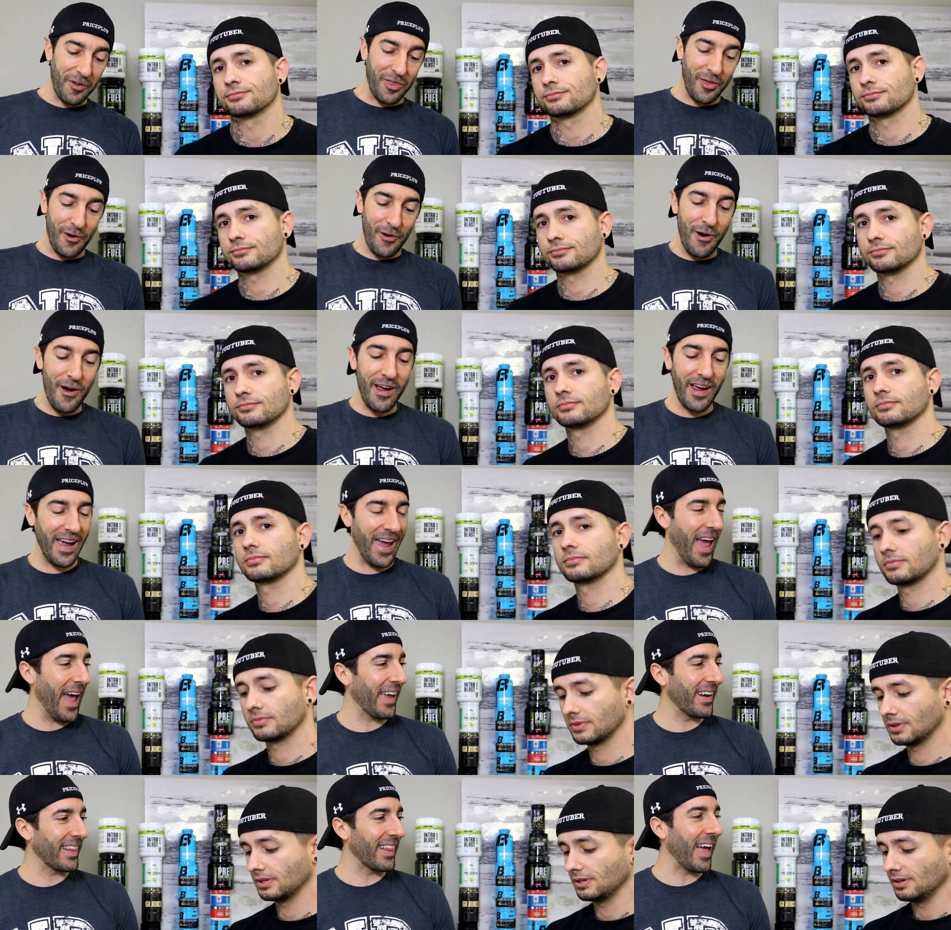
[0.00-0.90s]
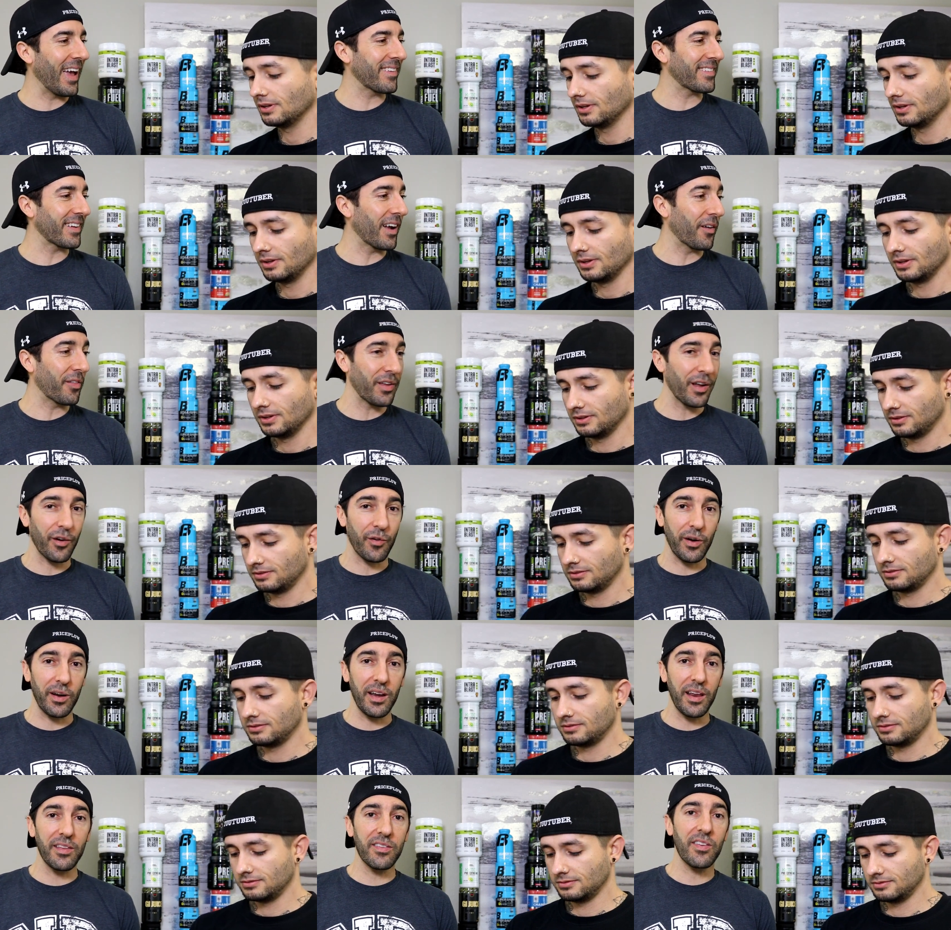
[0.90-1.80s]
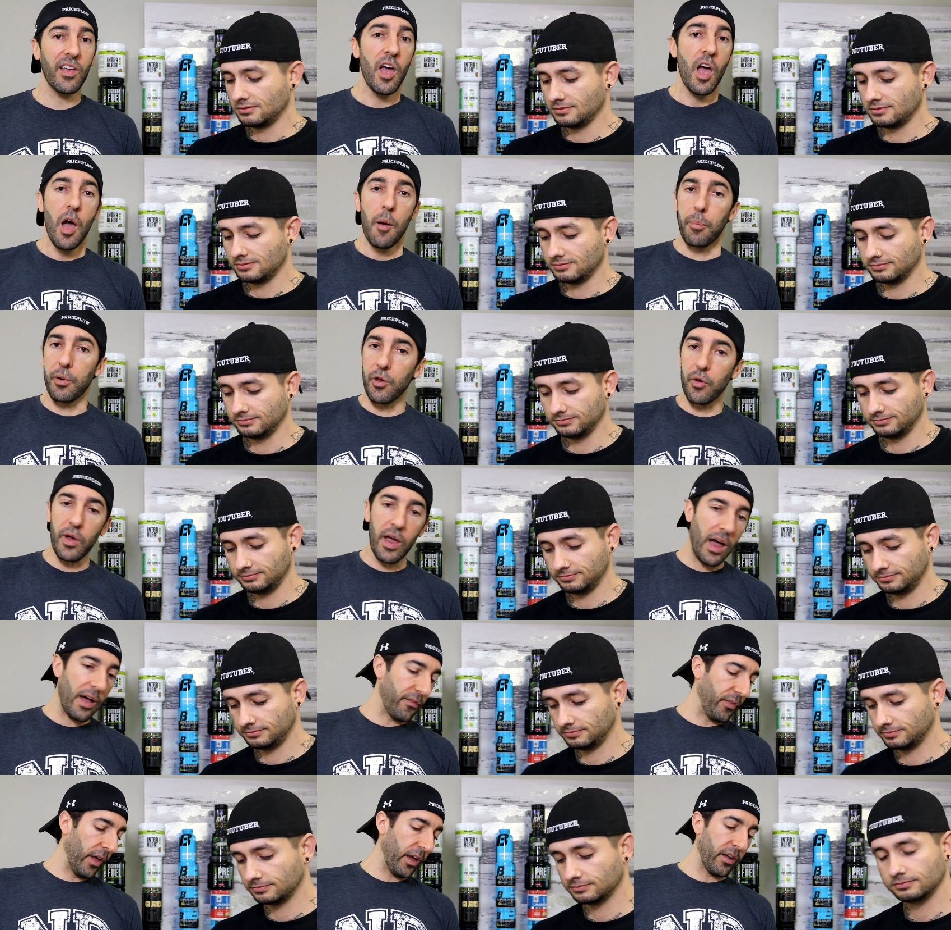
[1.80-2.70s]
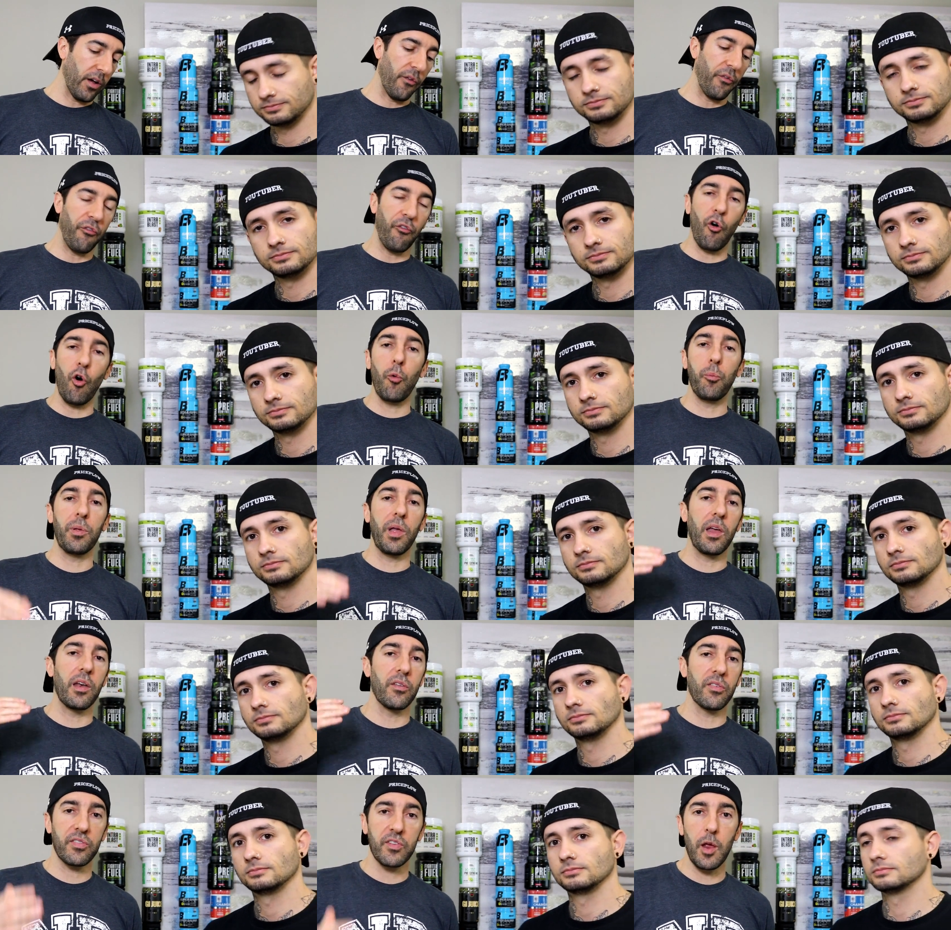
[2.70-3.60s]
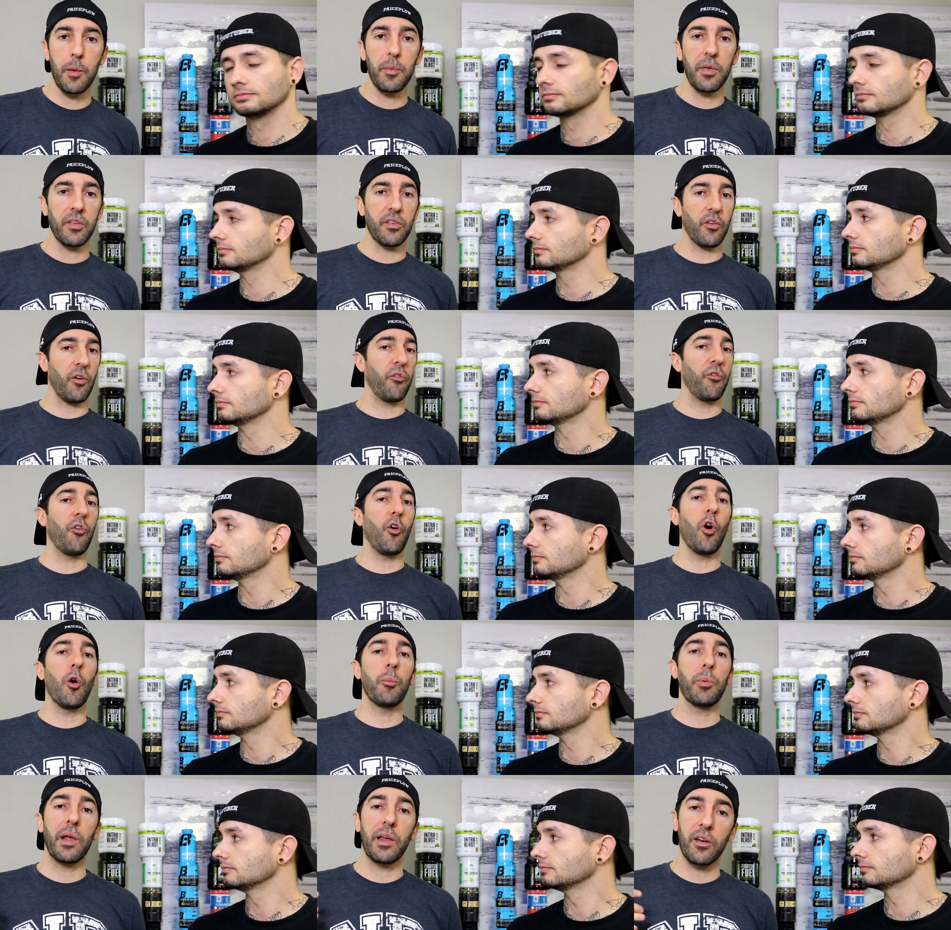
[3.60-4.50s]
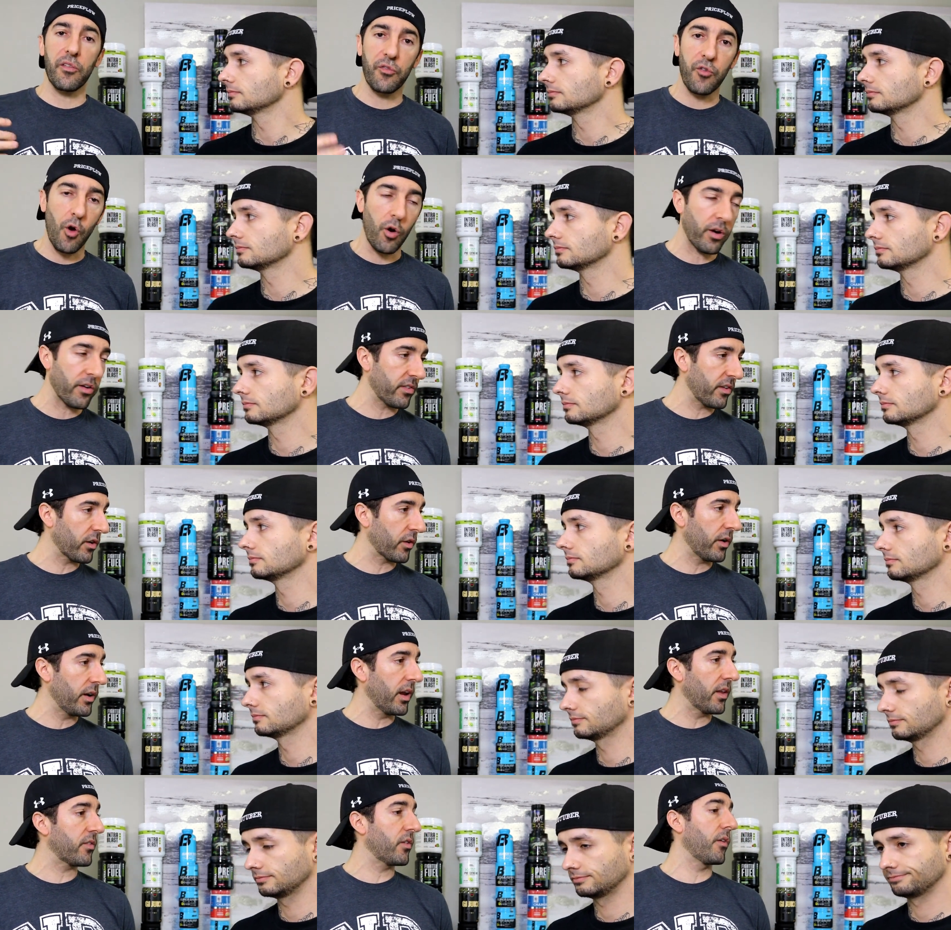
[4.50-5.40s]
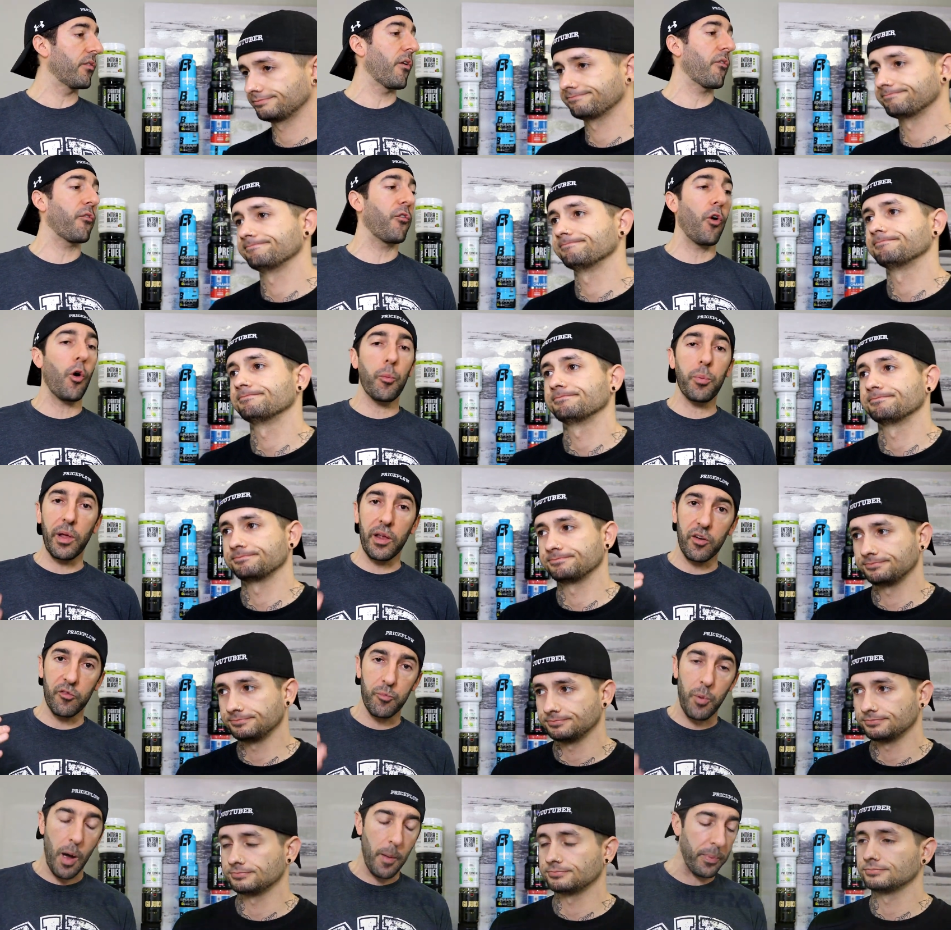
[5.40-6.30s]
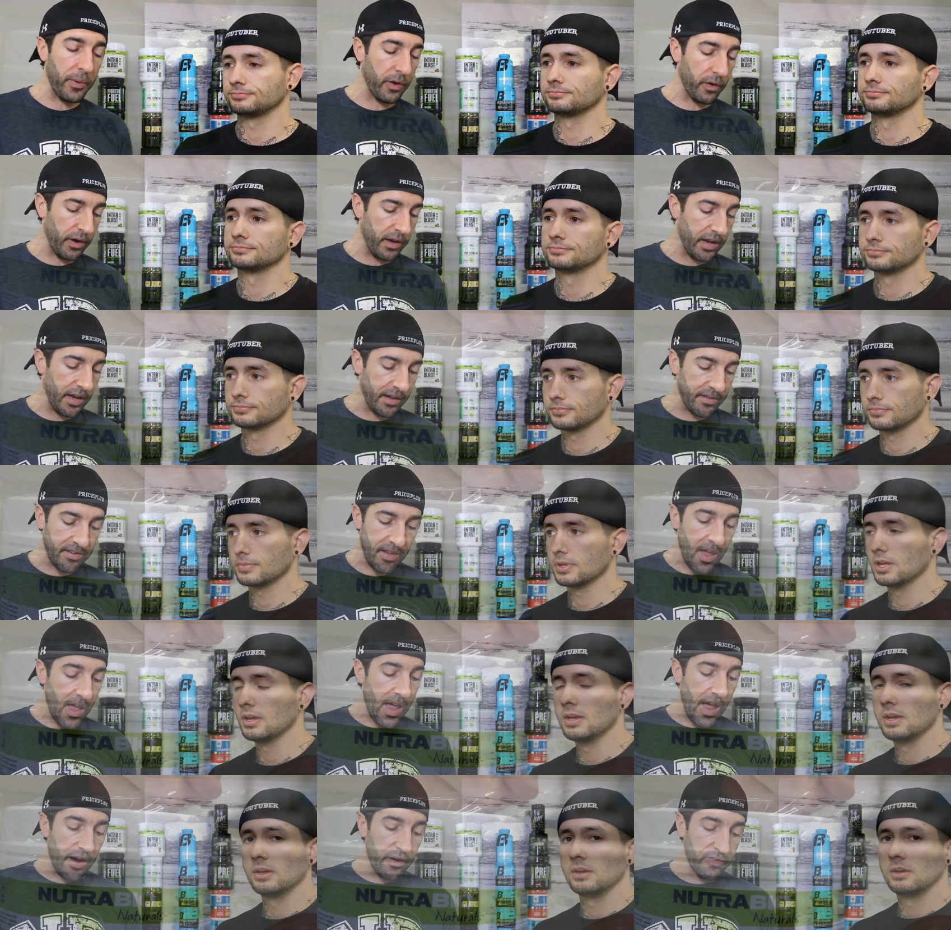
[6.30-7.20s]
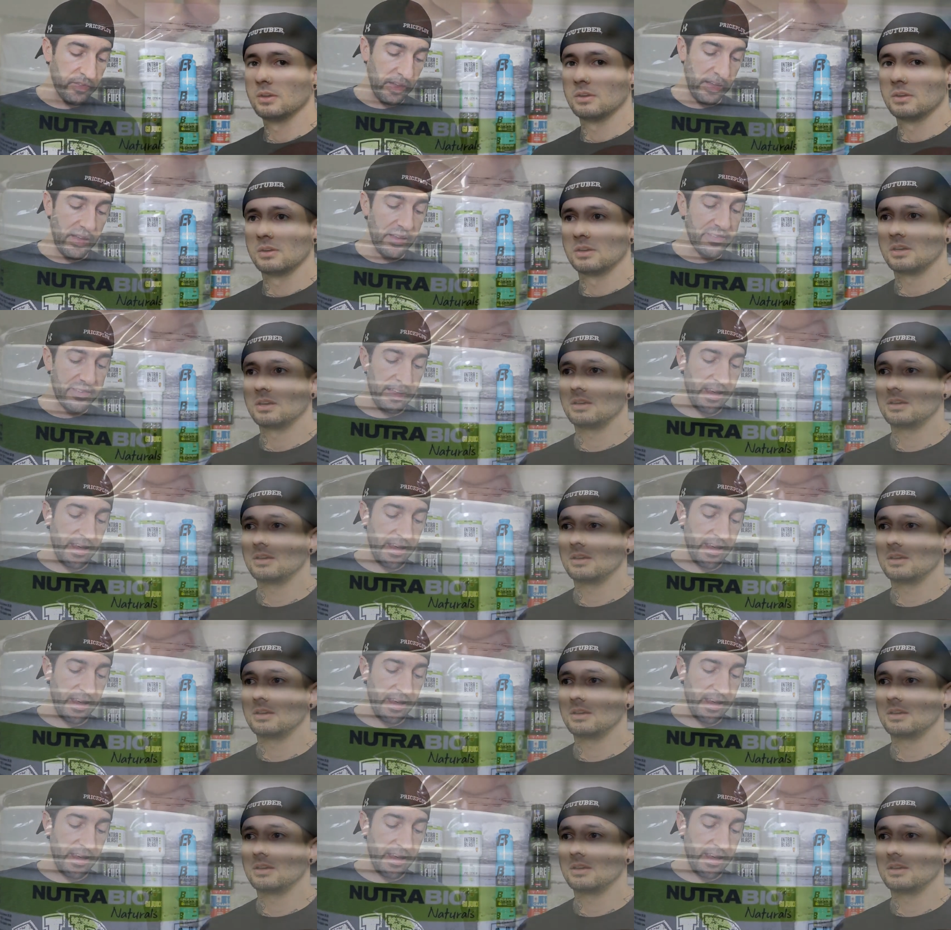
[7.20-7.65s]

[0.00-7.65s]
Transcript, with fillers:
Speaker 1: through analyzing all the ingredients, but you have like a full blend of stimulants, a full blend of focus ingredients, you have a full blend of pump ingredients. There's it's